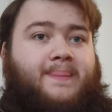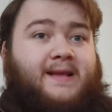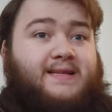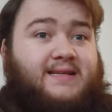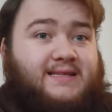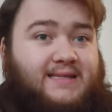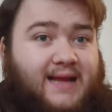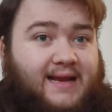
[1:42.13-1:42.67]

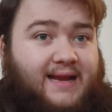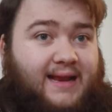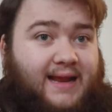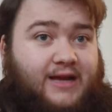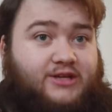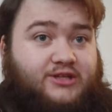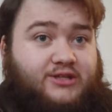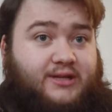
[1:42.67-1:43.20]
These are slightly
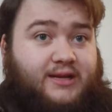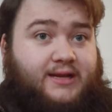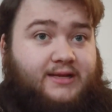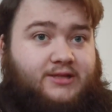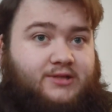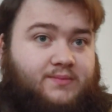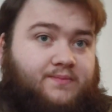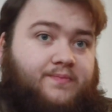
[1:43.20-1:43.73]
larger
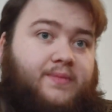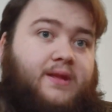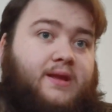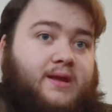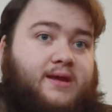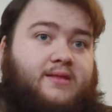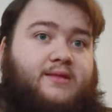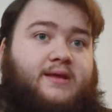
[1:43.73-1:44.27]
cigars.
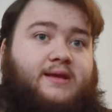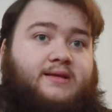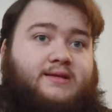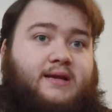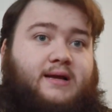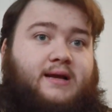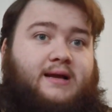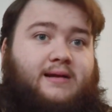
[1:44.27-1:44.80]

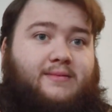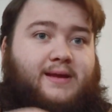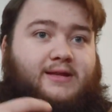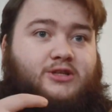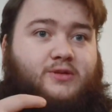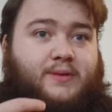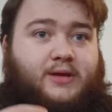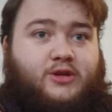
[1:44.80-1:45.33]
These are
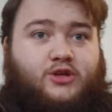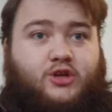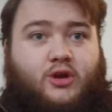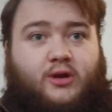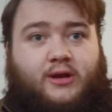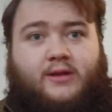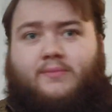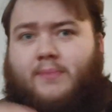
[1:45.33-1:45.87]
meant to be
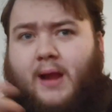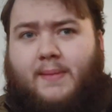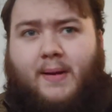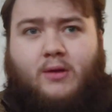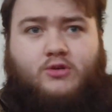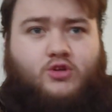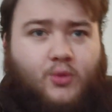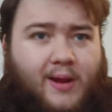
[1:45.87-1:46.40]
enjoyed by
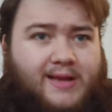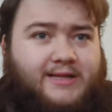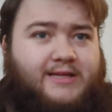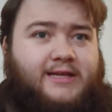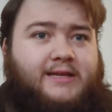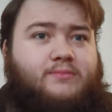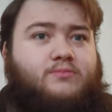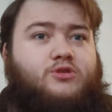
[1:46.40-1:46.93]
about
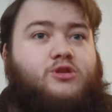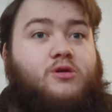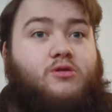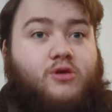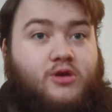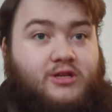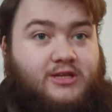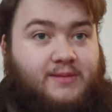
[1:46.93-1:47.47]
20 to
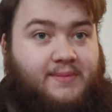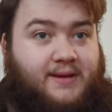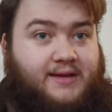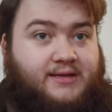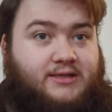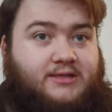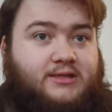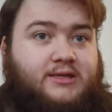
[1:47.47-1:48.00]
30
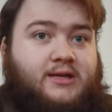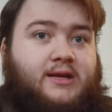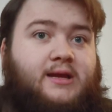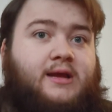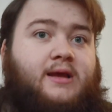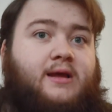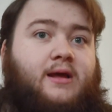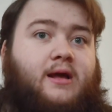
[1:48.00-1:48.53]
minutes.
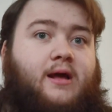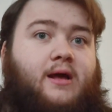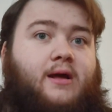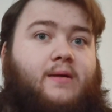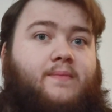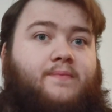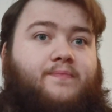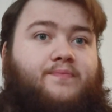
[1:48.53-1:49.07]

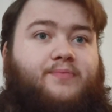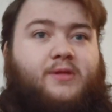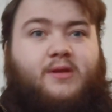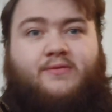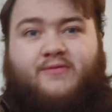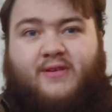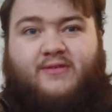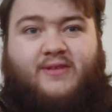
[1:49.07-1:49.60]

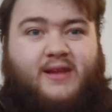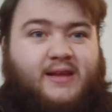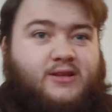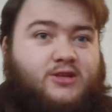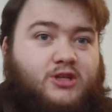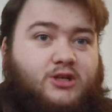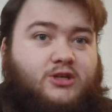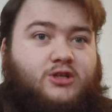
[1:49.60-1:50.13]

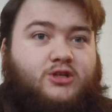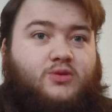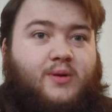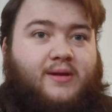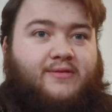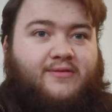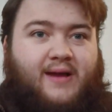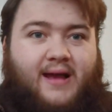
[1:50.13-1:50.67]
15 to
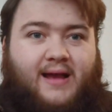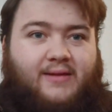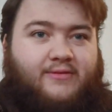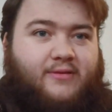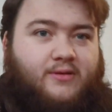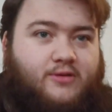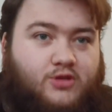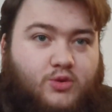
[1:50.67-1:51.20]

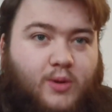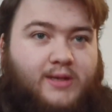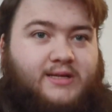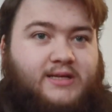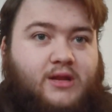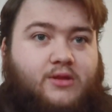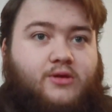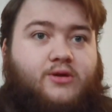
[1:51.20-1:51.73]
25,
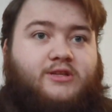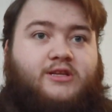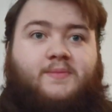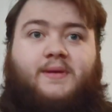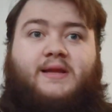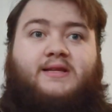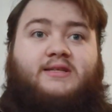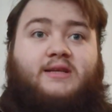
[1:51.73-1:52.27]
20 to 30
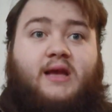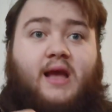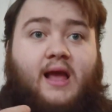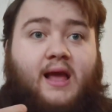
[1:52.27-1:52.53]
minutes.